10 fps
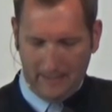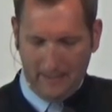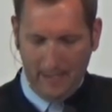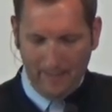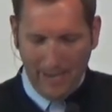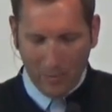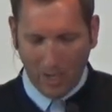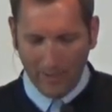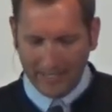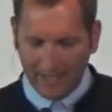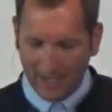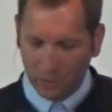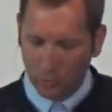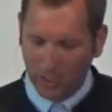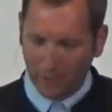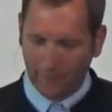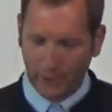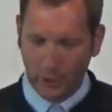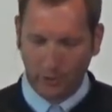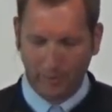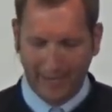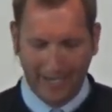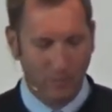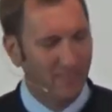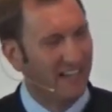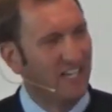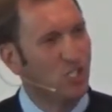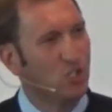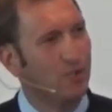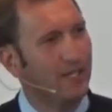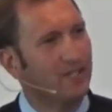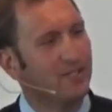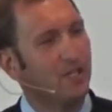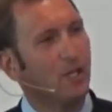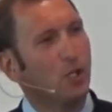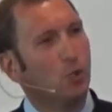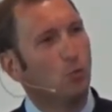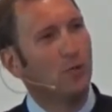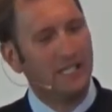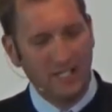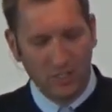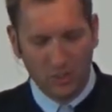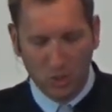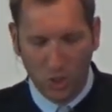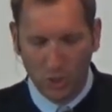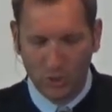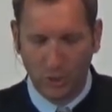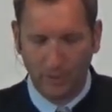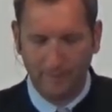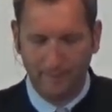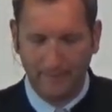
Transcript: It may well be God's will for you to remain within a strict religious culture